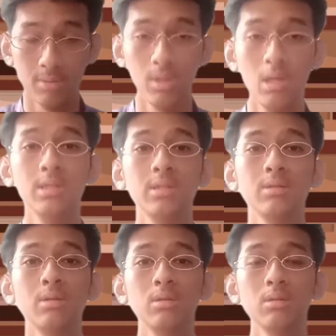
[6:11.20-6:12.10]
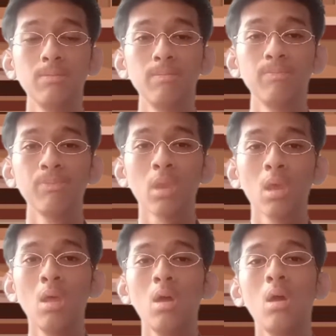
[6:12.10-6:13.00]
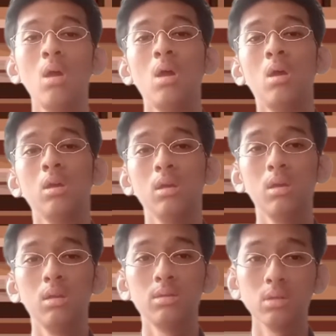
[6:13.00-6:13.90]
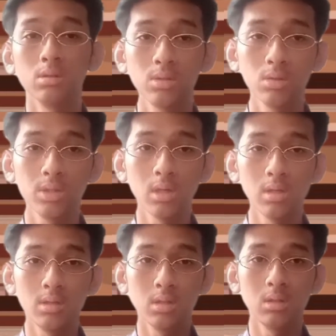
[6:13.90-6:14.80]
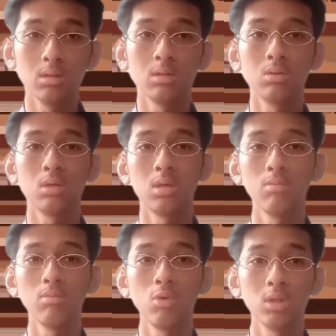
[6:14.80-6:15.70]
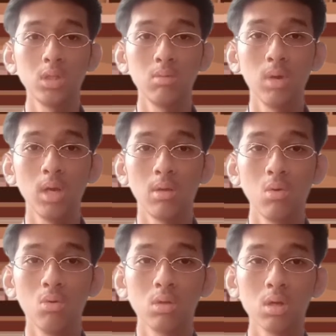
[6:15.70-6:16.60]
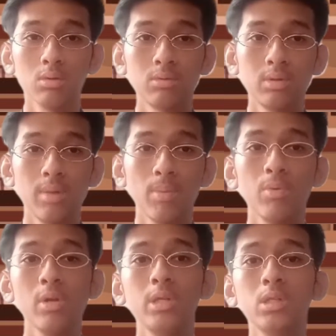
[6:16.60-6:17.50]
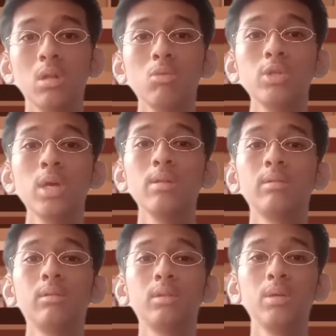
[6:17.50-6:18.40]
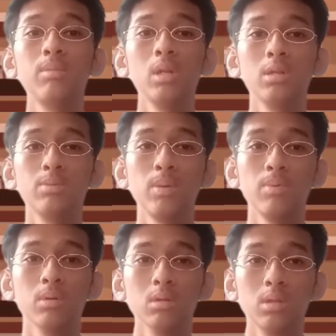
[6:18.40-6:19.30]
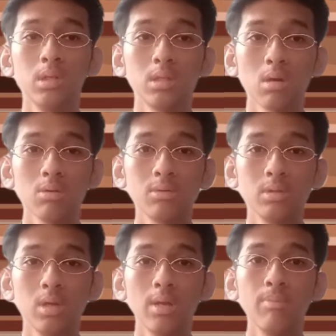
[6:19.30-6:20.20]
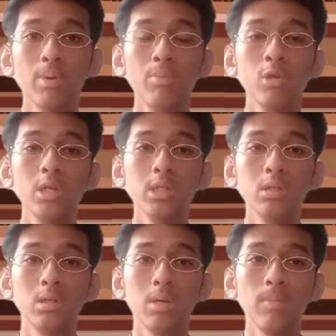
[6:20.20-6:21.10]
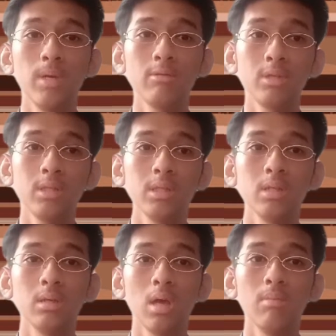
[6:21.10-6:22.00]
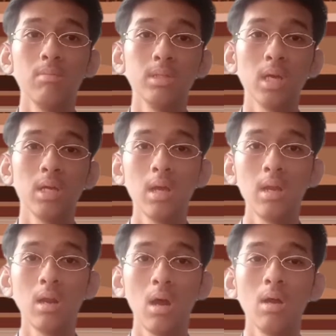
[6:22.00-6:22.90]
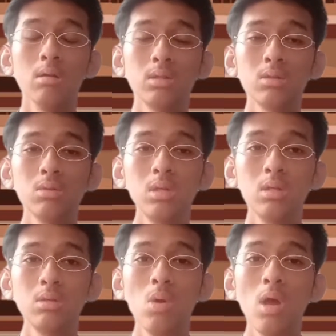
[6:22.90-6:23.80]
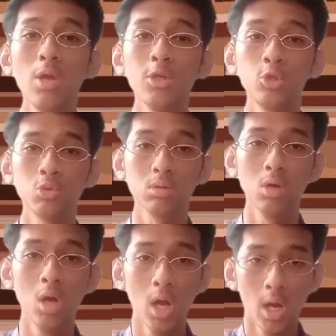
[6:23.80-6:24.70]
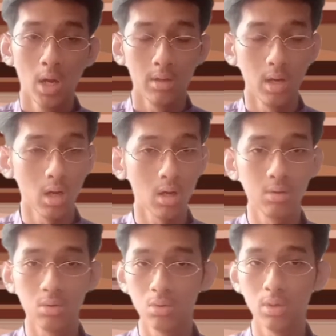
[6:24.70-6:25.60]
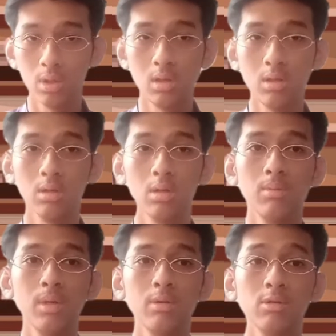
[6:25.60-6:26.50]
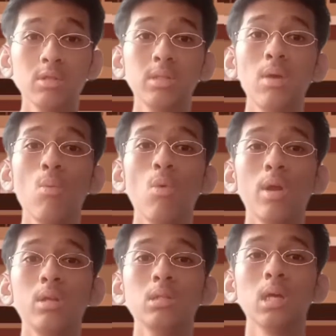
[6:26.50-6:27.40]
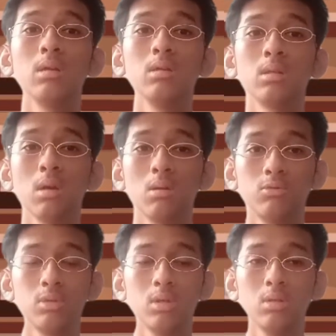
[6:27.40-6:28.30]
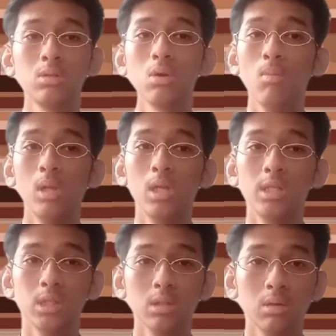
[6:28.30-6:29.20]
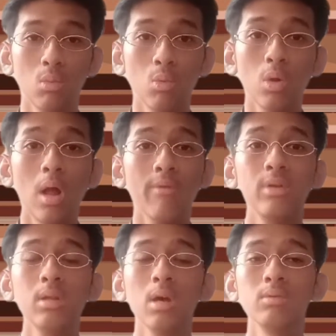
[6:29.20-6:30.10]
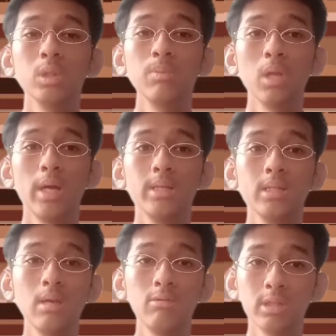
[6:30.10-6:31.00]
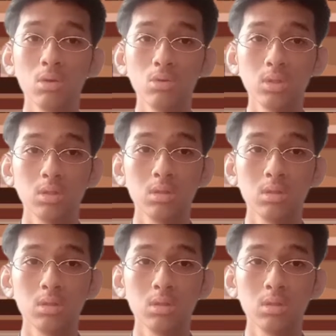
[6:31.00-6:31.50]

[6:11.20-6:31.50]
It is also challenging to keep watching my whole country. The population almost had 30 million people in this country, and the population keep increasing, and beside that, I also need to ensure there are no illegal immigrants that went inside this country, so Malaysia would have enough supplies and resources for the people stay alive.